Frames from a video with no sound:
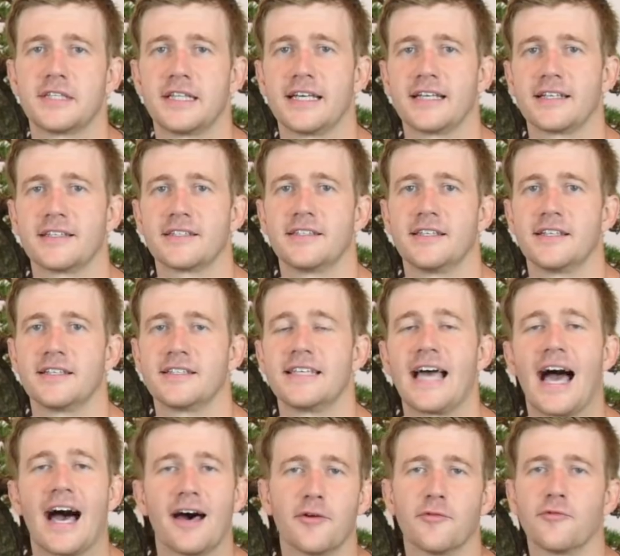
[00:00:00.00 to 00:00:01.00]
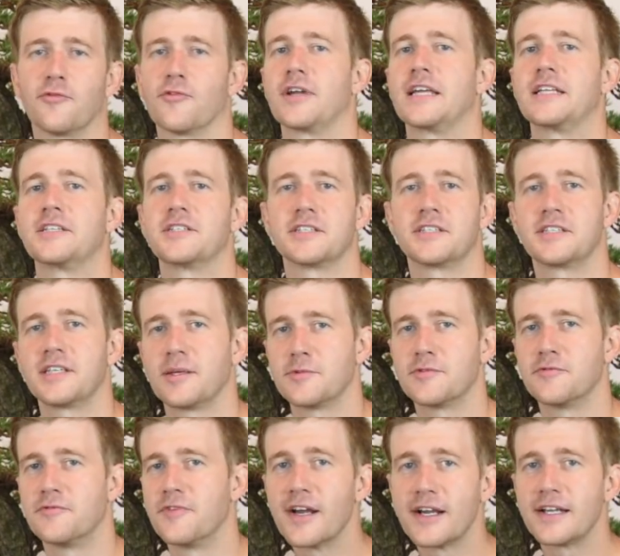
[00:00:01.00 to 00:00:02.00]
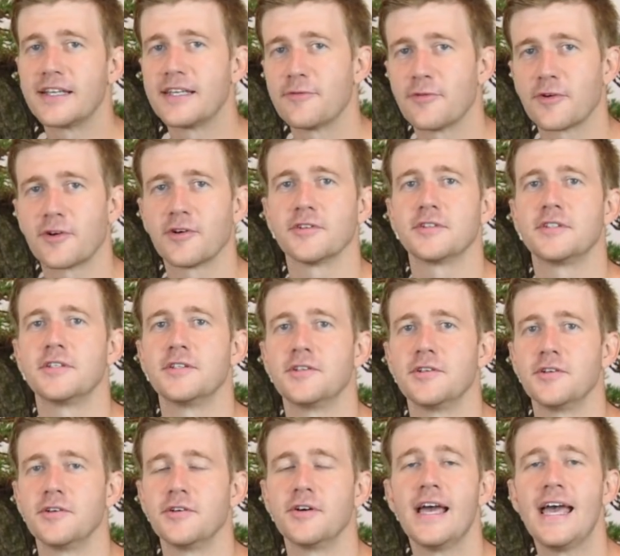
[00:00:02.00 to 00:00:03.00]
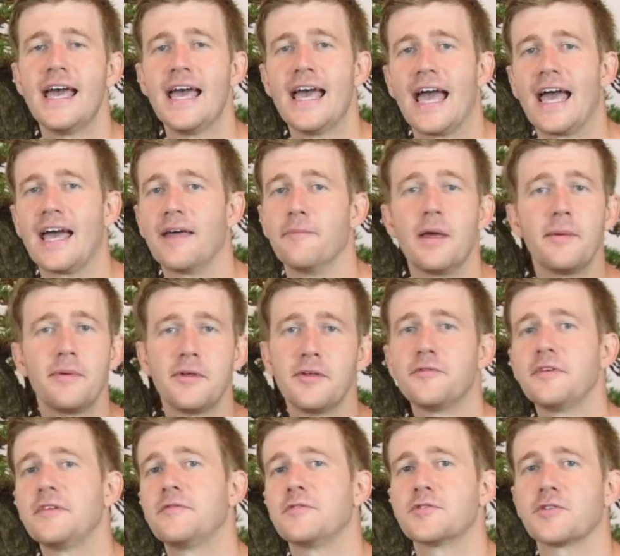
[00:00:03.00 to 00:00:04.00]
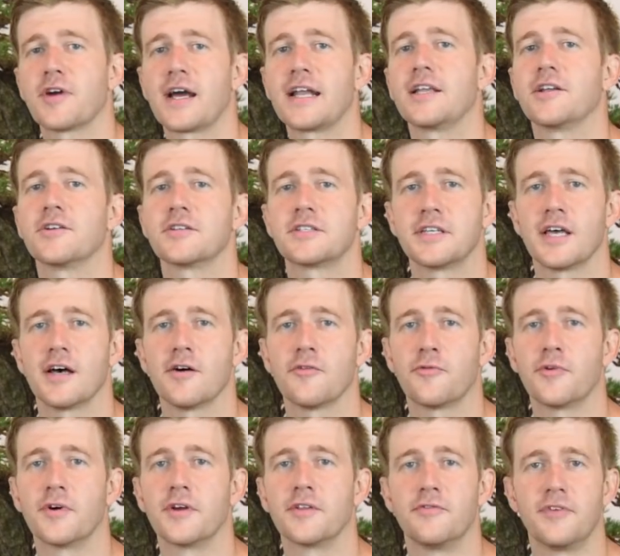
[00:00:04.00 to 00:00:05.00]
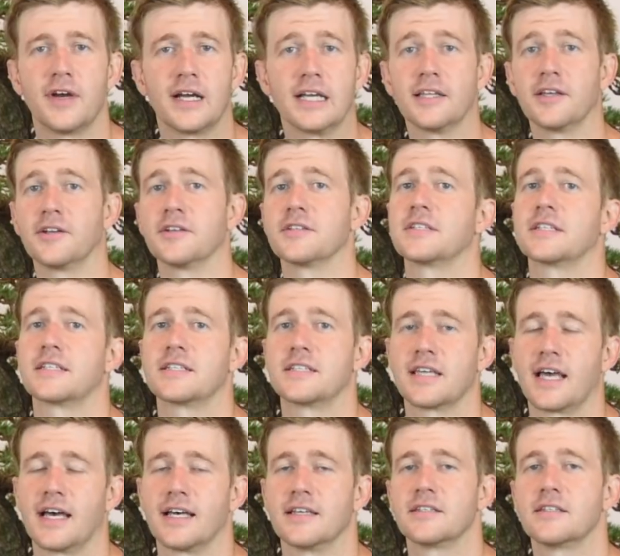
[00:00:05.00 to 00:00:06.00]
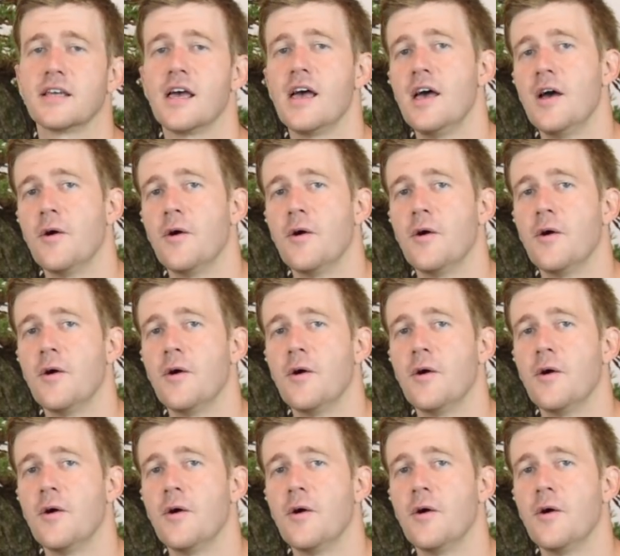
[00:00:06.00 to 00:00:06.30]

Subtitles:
things that's out of reach. It seems very difficult to do, and maybe you've even tried it yourself with very little success.